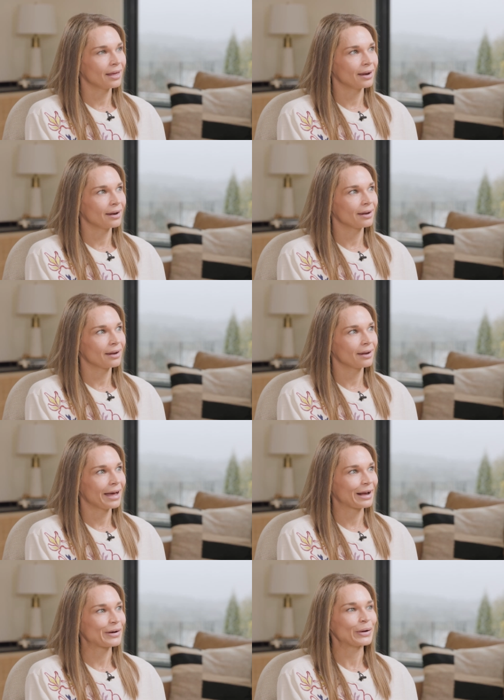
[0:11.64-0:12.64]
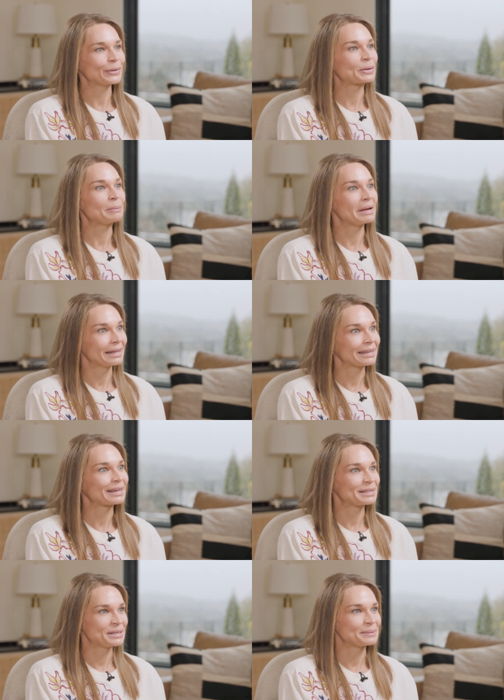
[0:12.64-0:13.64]
and I called Luke
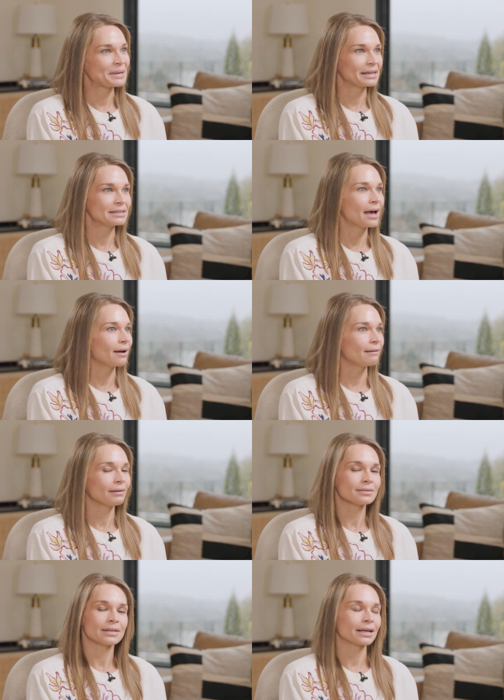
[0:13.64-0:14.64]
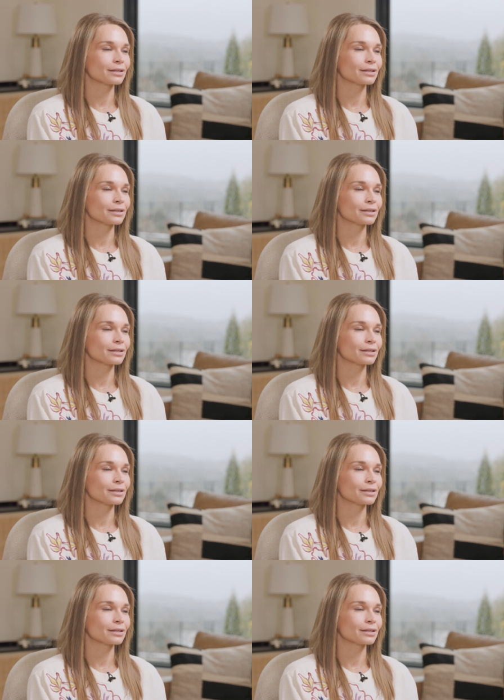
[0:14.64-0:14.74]
immediately because he was out of town and I was like,